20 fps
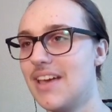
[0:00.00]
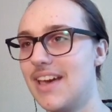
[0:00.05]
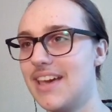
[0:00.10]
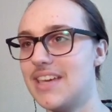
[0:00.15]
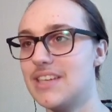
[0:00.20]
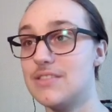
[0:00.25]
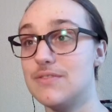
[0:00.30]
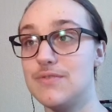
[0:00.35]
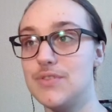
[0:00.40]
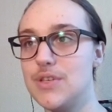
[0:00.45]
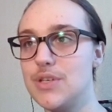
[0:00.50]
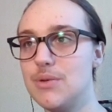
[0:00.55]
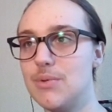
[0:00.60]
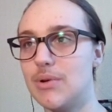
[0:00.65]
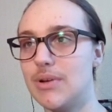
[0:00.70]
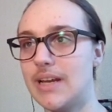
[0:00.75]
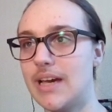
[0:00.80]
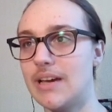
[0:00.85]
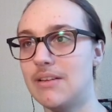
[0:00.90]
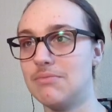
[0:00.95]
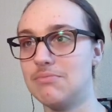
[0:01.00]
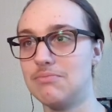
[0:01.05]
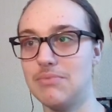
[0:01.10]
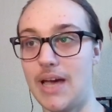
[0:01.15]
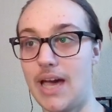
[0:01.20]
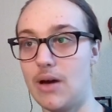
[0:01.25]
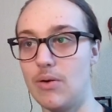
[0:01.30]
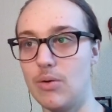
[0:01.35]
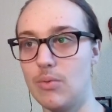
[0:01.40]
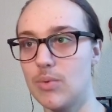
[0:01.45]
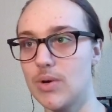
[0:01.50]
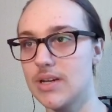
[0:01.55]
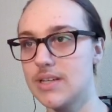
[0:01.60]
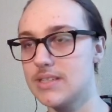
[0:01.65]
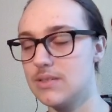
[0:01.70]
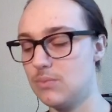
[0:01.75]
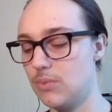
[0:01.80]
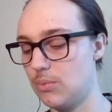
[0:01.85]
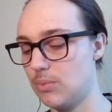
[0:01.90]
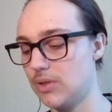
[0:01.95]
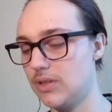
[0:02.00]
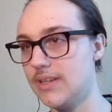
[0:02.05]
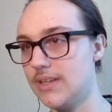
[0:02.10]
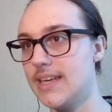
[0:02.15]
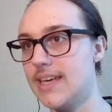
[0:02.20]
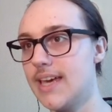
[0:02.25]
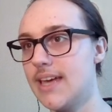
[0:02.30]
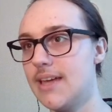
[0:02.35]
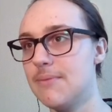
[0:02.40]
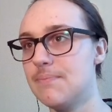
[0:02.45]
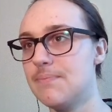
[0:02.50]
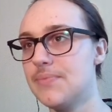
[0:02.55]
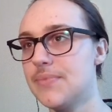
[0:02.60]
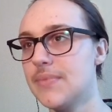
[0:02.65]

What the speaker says: I guess, view on how it works and what we're looking at.